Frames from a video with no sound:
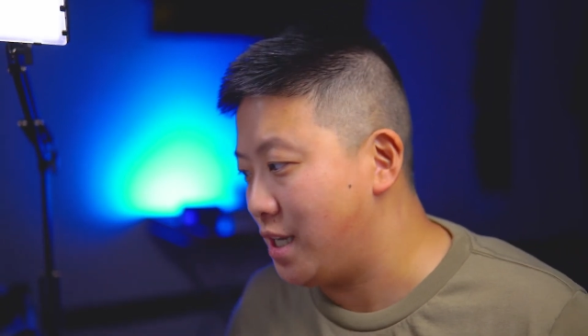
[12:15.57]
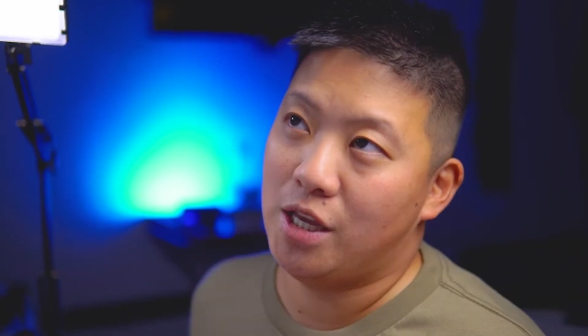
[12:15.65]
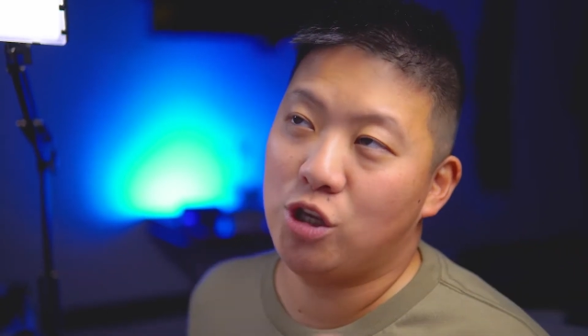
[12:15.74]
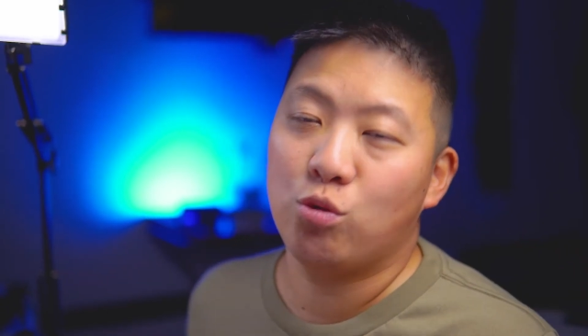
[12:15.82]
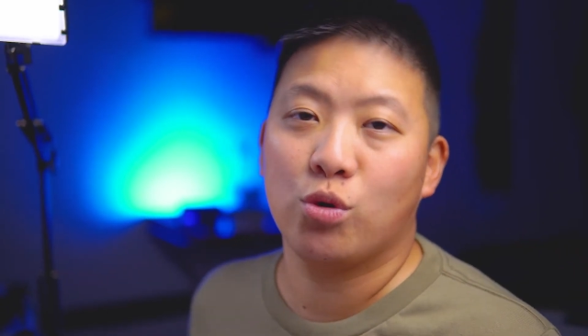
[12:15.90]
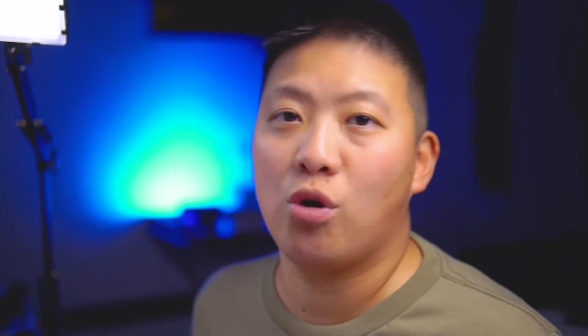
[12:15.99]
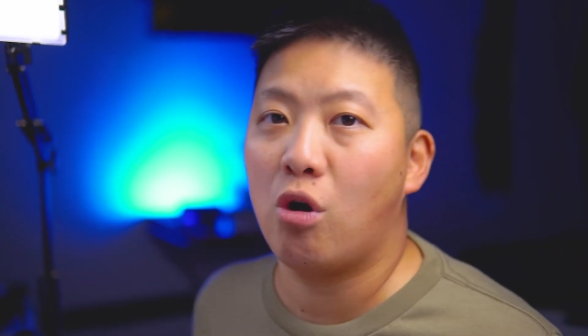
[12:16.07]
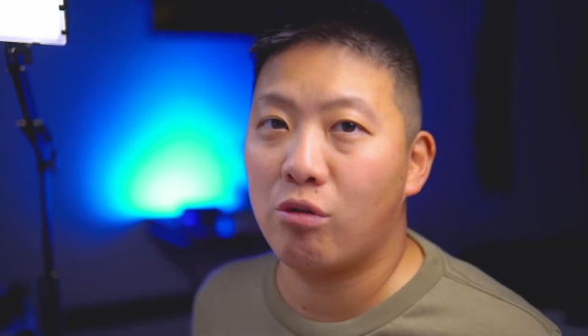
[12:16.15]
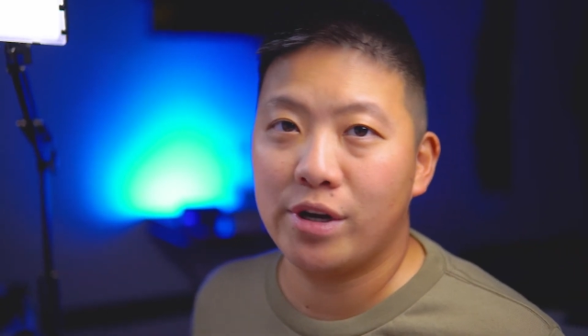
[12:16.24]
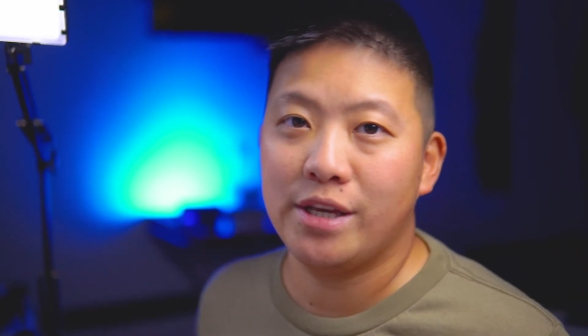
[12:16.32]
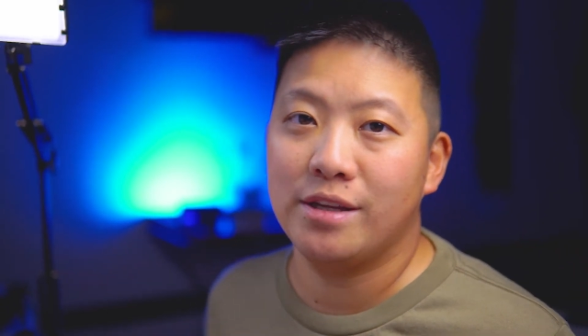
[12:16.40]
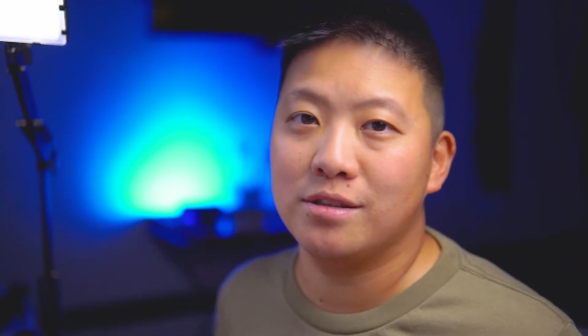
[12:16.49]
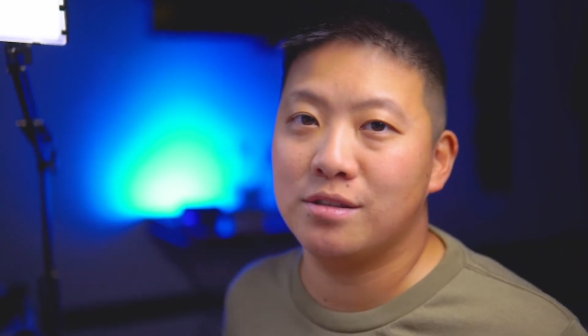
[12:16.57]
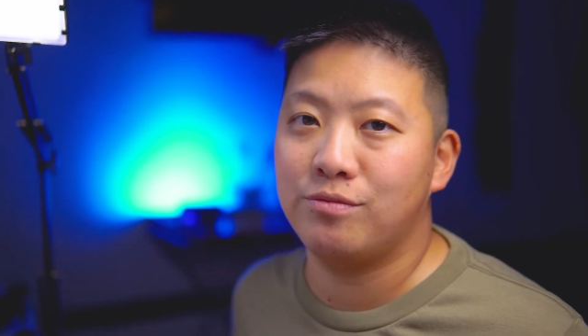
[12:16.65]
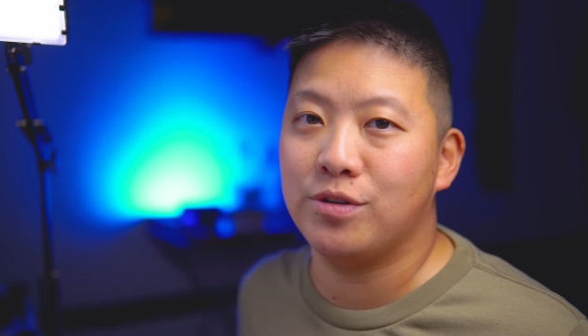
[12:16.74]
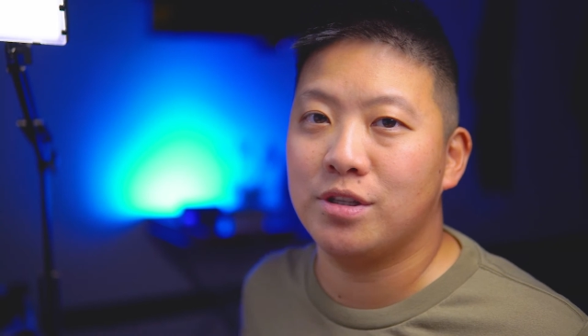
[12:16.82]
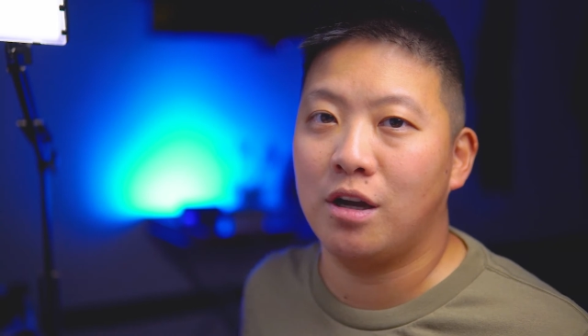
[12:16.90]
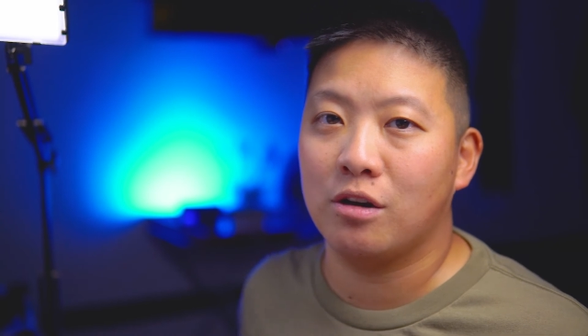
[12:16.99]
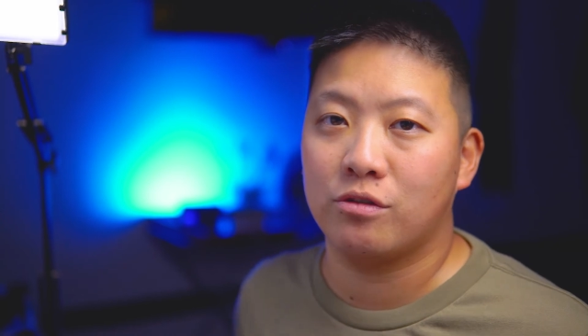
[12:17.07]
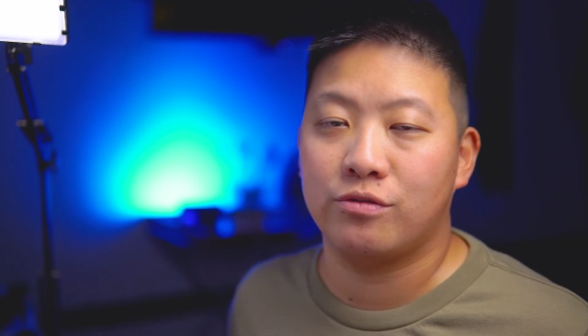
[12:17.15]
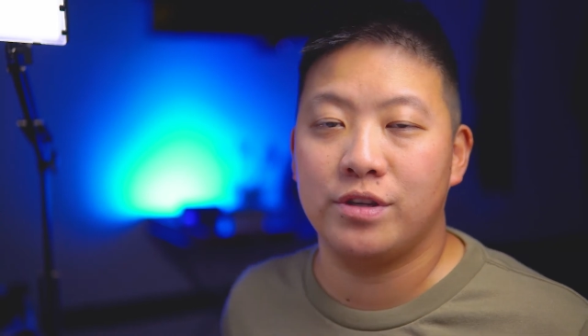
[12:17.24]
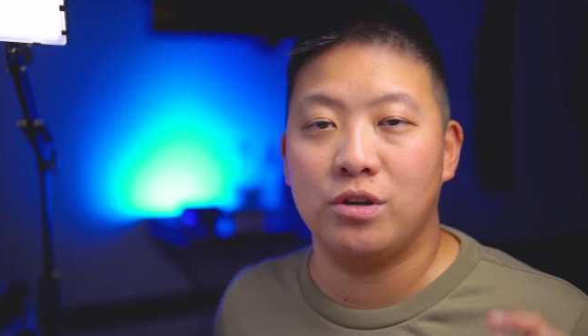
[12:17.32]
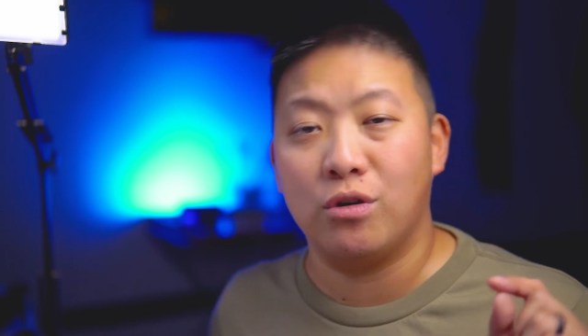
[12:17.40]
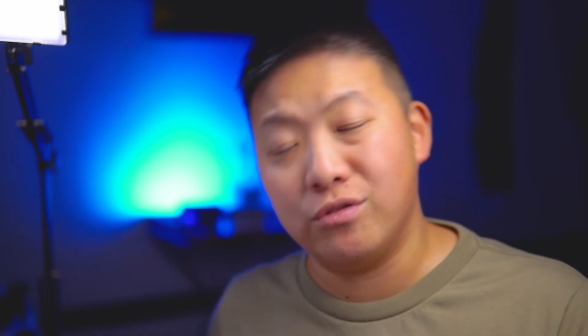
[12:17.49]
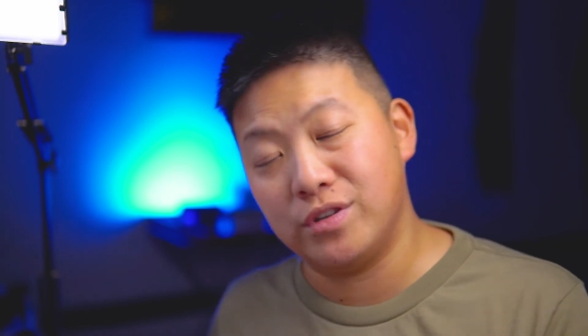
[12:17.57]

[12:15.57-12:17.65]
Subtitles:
and you were already into photography or